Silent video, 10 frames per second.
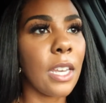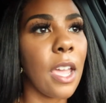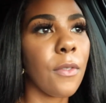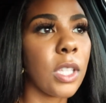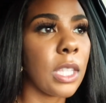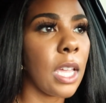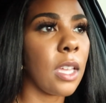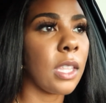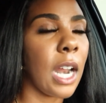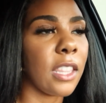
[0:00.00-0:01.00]

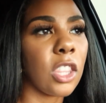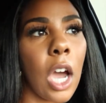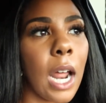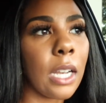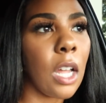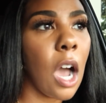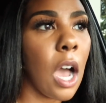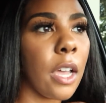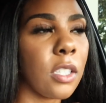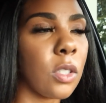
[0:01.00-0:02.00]
everything that I thought I
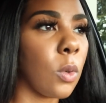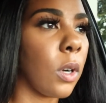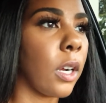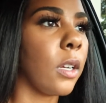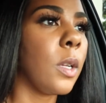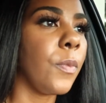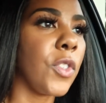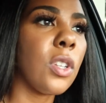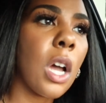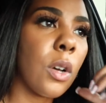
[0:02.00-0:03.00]
lost, or
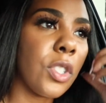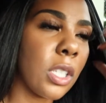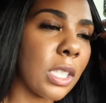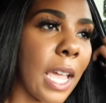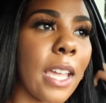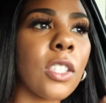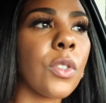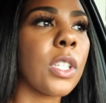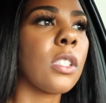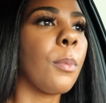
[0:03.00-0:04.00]
you know, just
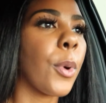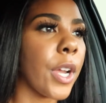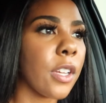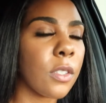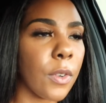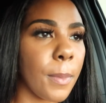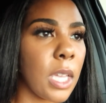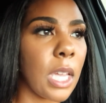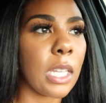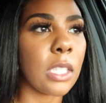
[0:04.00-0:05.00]
answering some prayers for
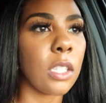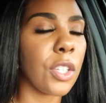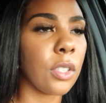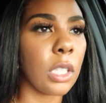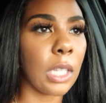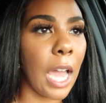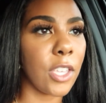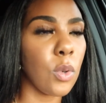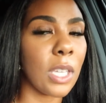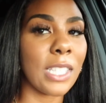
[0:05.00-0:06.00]
me. And it's literally like
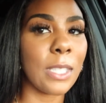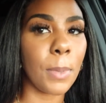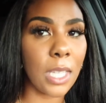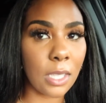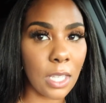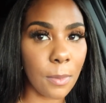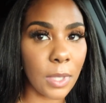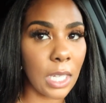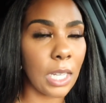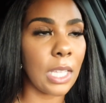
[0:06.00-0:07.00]
you can speak
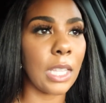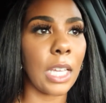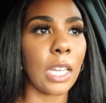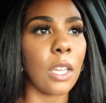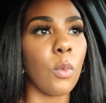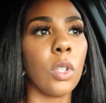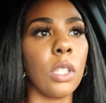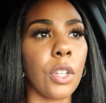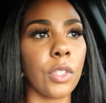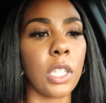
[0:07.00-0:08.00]
something and then it will
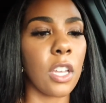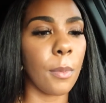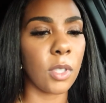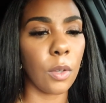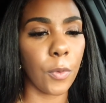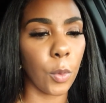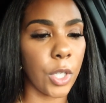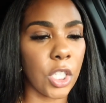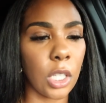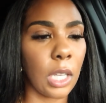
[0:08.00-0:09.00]
literally come into
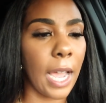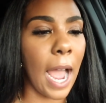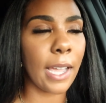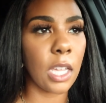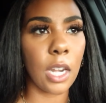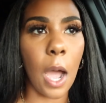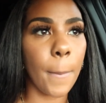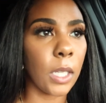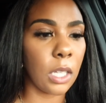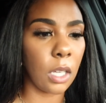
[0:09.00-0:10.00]
fruition. Like, I cannot
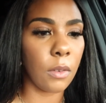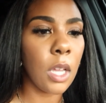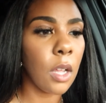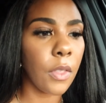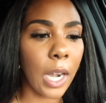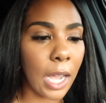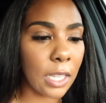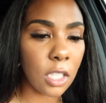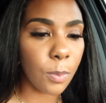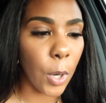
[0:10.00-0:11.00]
believe that I got
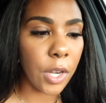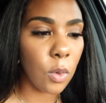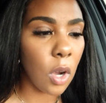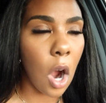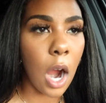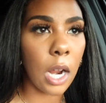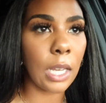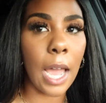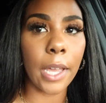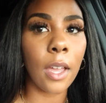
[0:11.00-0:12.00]
this brand new car,
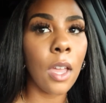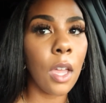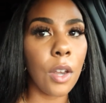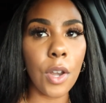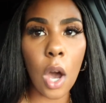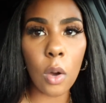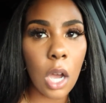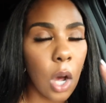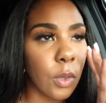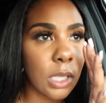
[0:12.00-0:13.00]
like no
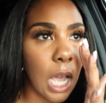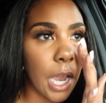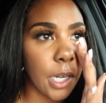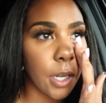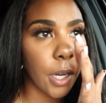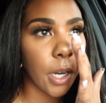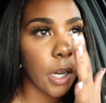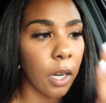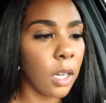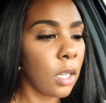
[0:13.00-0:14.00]

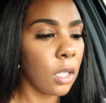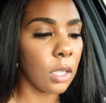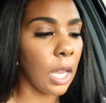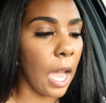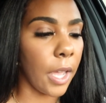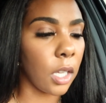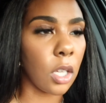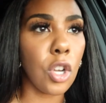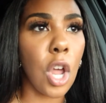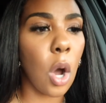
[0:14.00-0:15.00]
co-signer, like
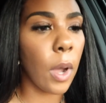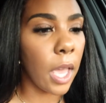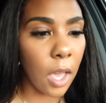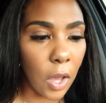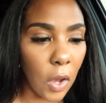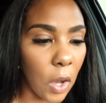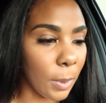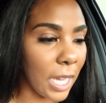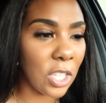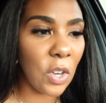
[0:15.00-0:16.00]
no help,
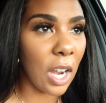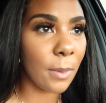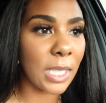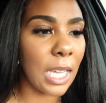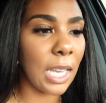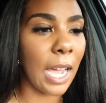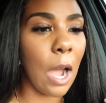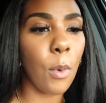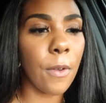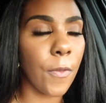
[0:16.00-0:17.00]
like you know what I'm saying. Like, I
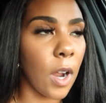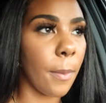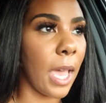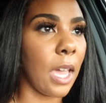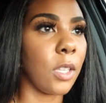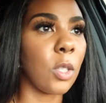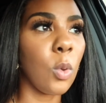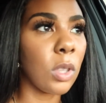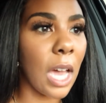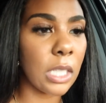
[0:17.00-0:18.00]
went from a
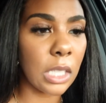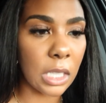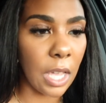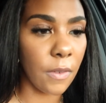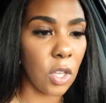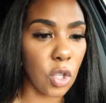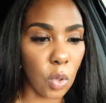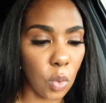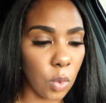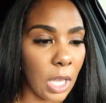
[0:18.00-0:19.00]
2007
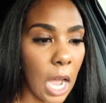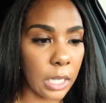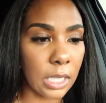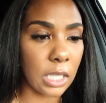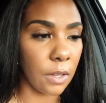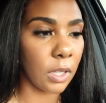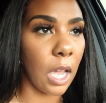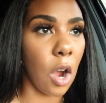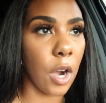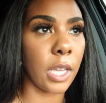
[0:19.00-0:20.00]
used Honda Civic
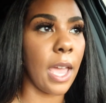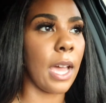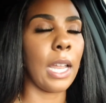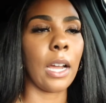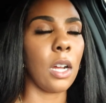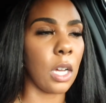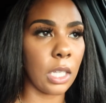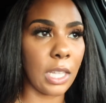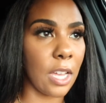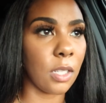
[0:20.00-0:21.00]
that already had like
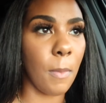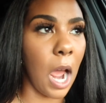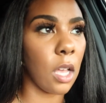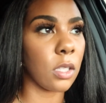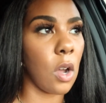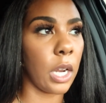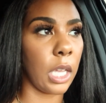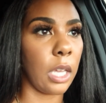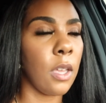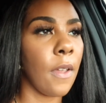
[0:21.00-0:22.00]
100,000 miles on
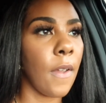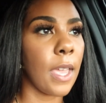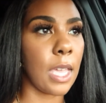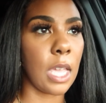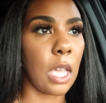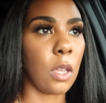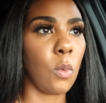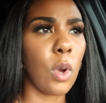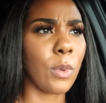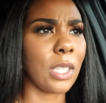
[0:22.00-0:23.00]
it in,
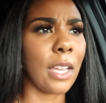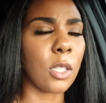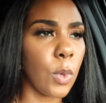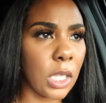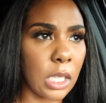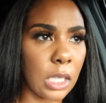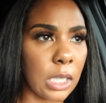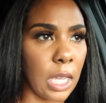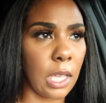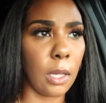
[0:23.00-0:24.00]
when was that,
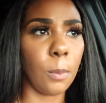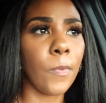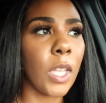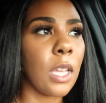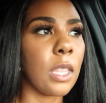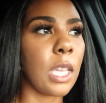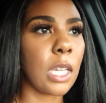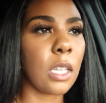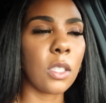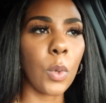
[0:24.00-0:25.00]
2016.
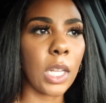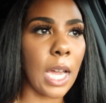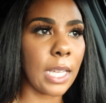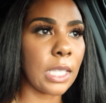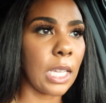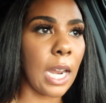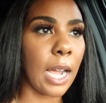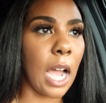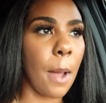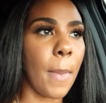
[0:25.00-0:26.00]
Then in 2019 I
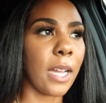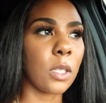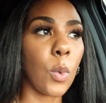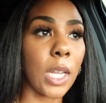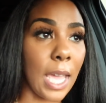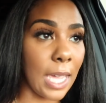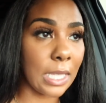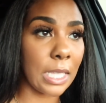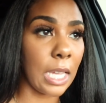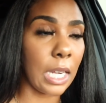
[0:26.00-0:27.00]
got my
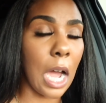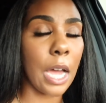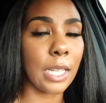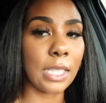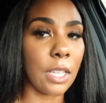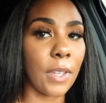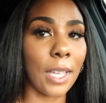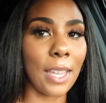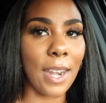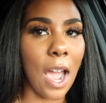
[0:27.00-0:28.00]
2018 Honda Civic,
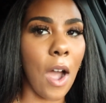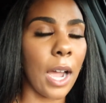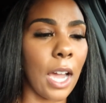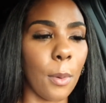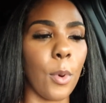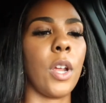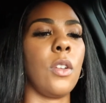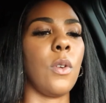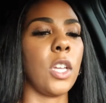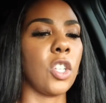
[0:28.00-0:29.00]
and now I got a brand
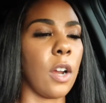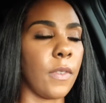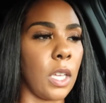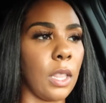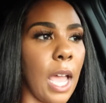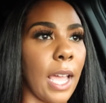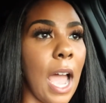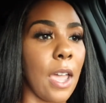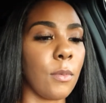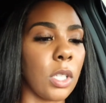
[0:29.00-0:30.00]
new HRV. Like,
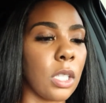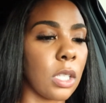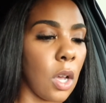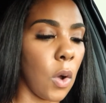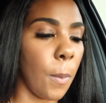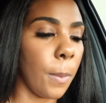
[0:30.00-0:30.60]
I am just so